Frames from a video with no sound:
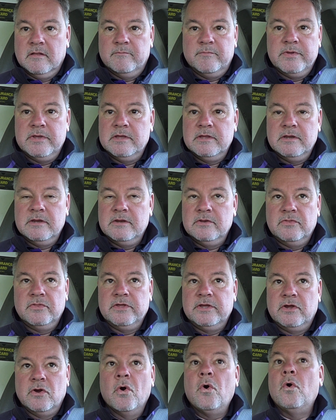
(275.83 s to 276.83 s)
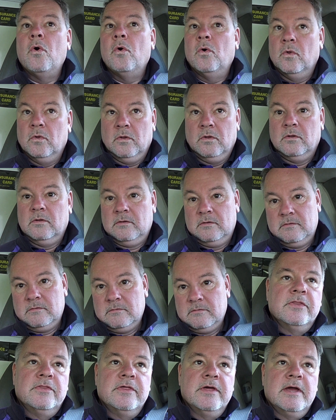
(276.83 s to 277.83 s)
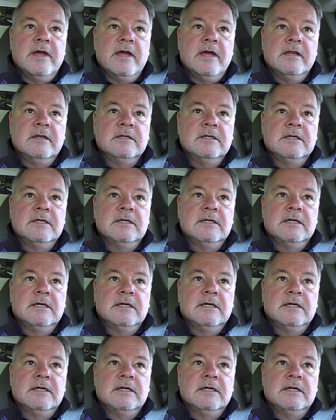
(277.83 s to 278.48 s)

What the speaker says: be the goal, then